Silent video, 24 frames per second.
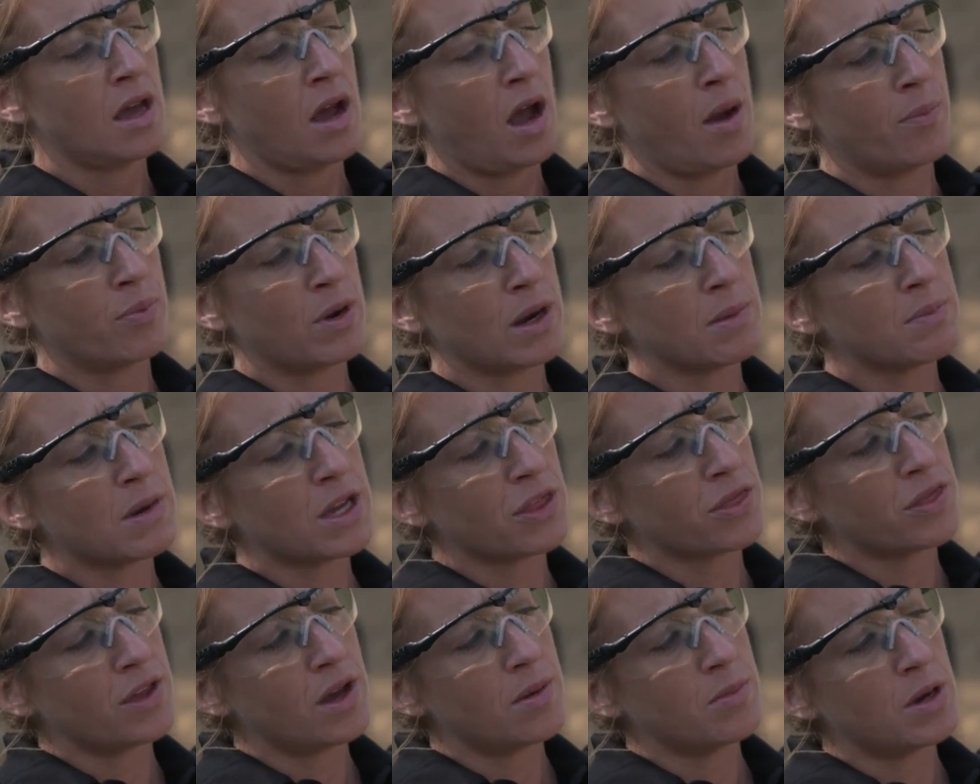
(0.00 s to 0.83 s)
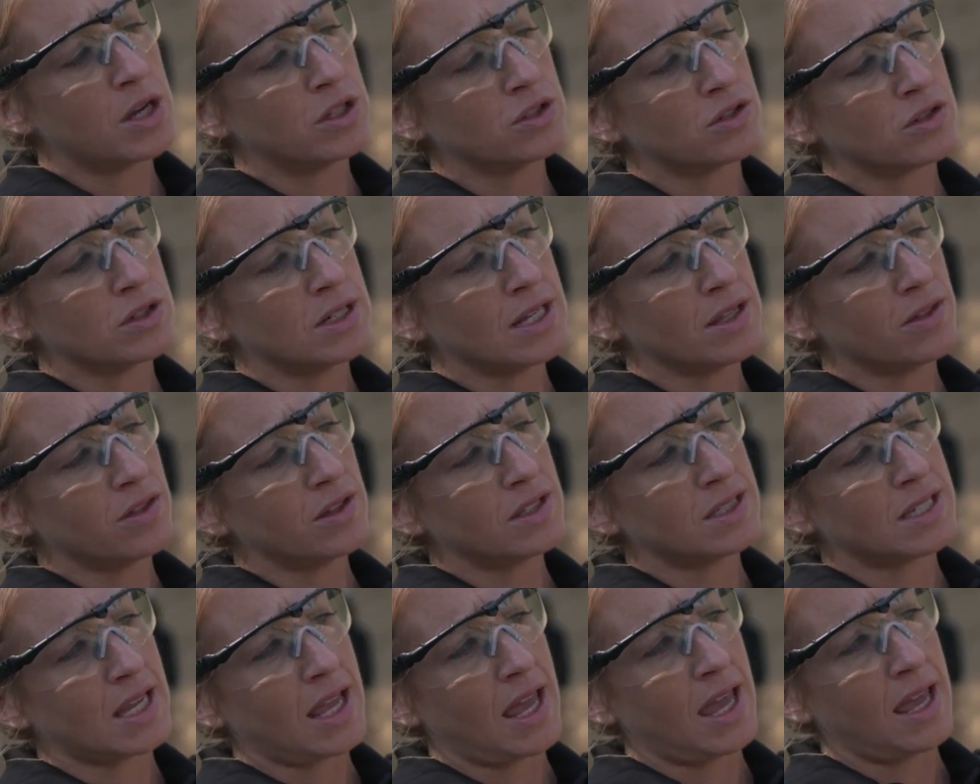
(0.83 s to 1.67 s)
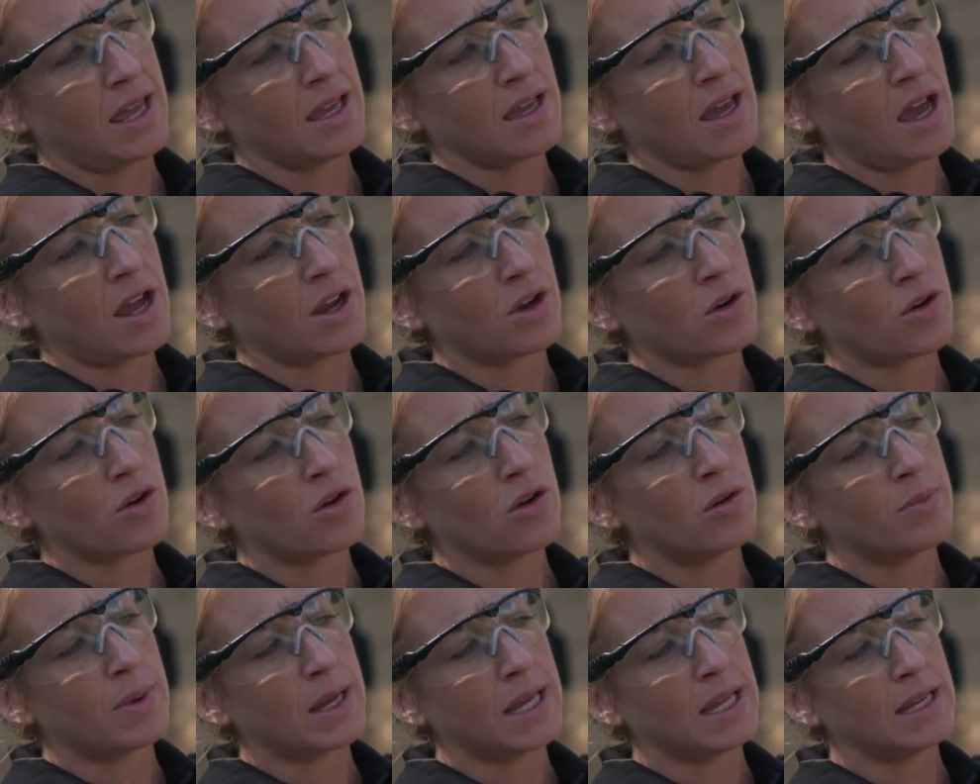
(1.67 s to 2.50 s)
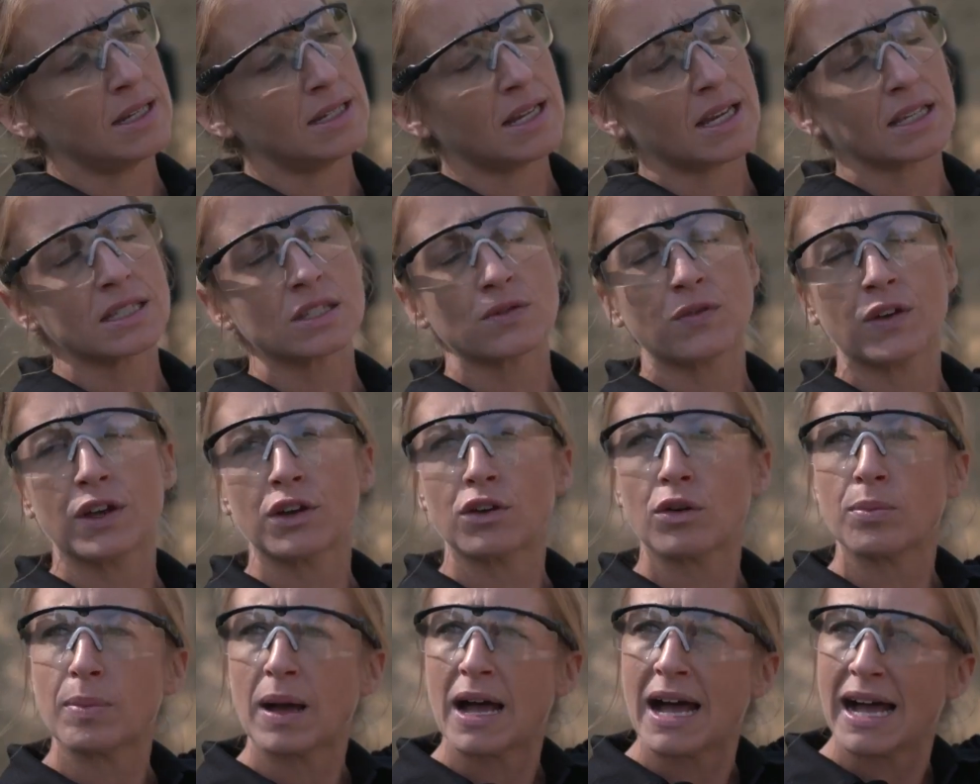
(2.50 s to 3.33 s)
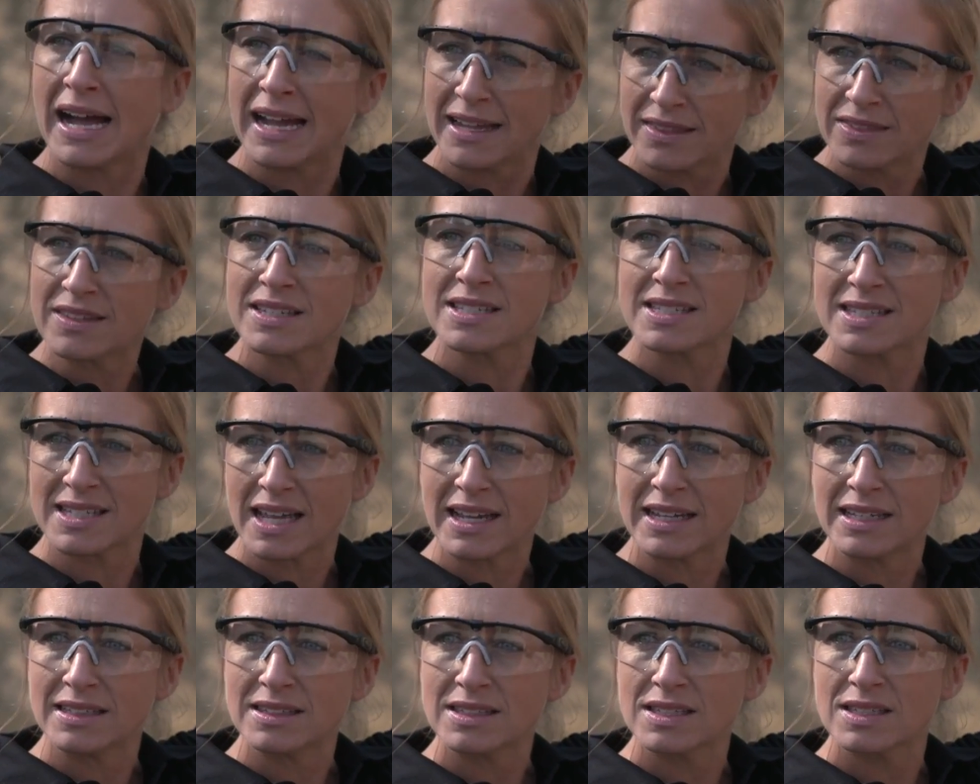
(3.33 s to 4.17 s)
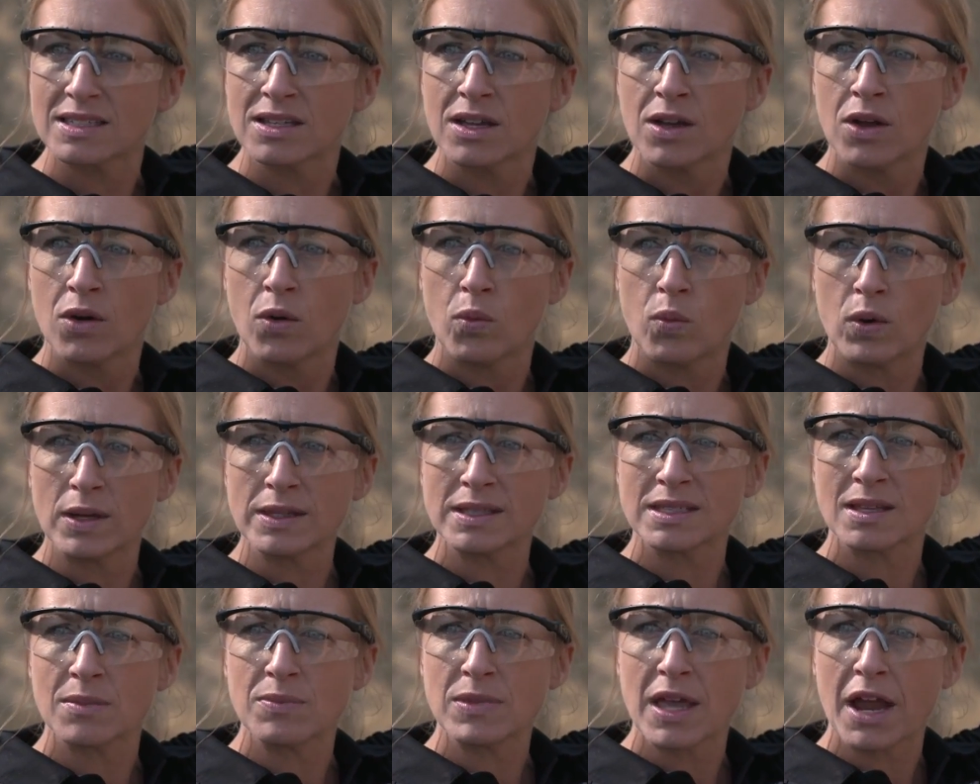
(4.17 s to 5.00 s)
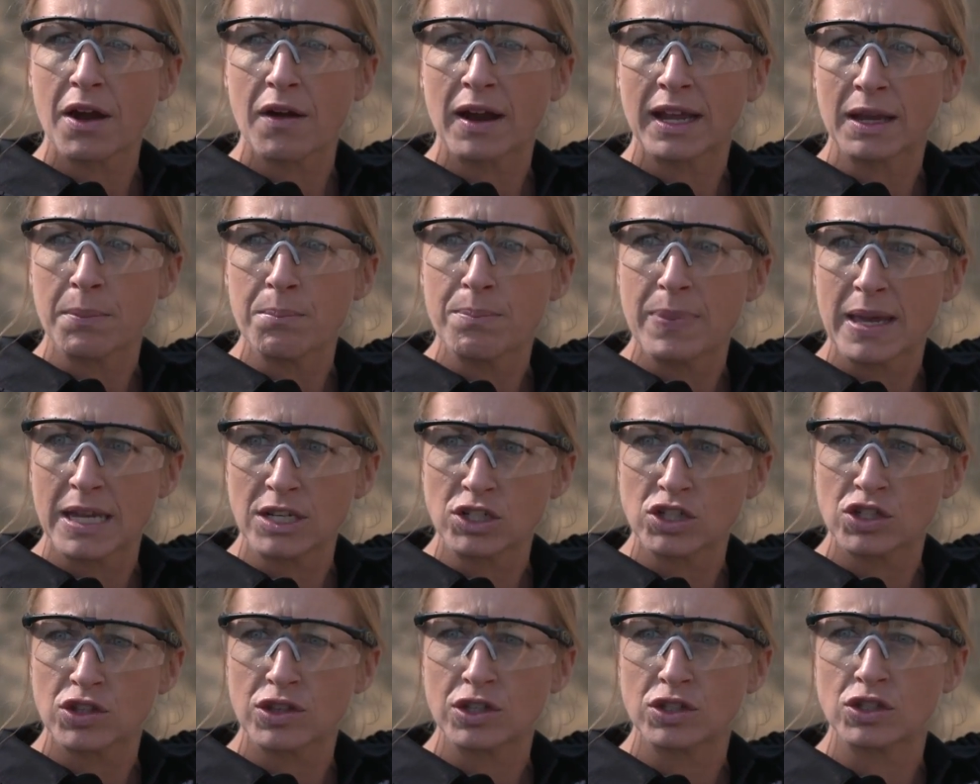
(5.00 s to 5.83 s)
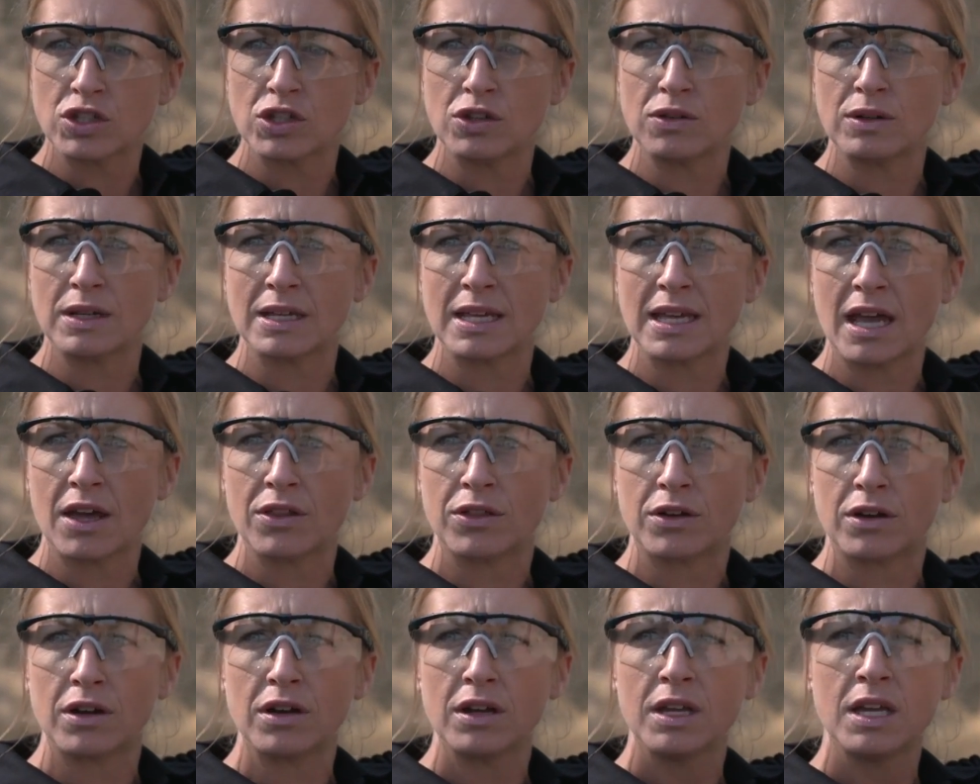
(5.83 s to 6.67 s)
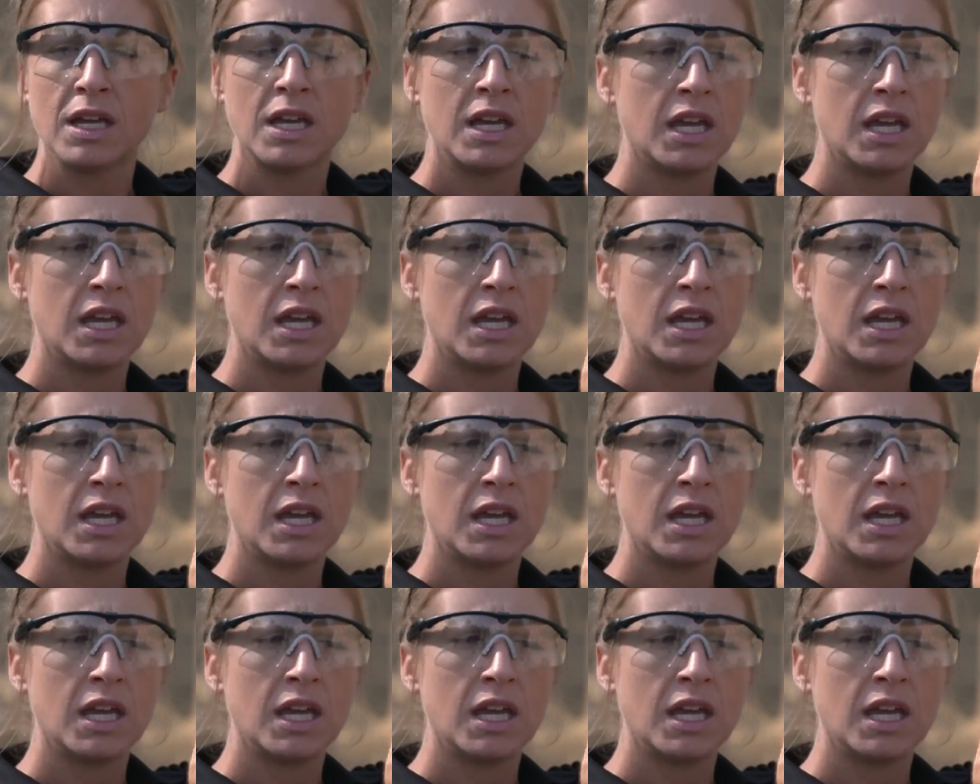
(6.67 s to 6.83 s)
I bring my thumb underneath the tang, I curl my index finger behind the sights. Once I'm there, I can pinch the two together.